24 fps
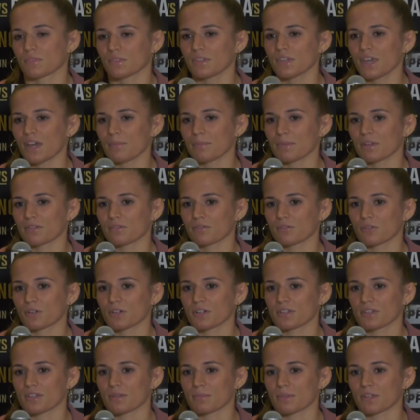Yeah, I mean, of
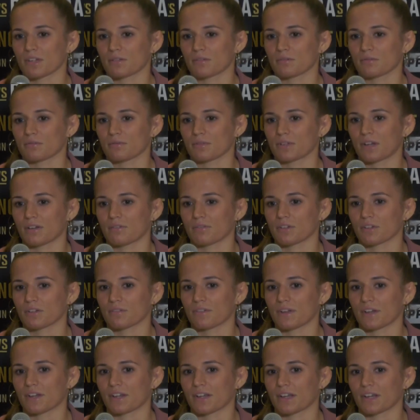course. I mean, whenever you're
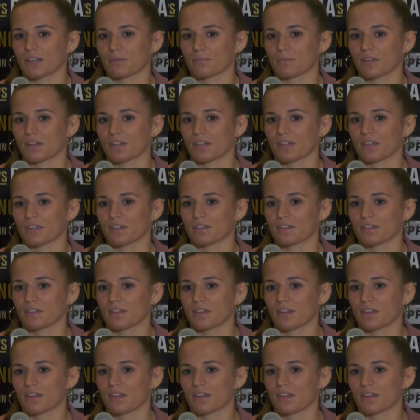fighting anybody,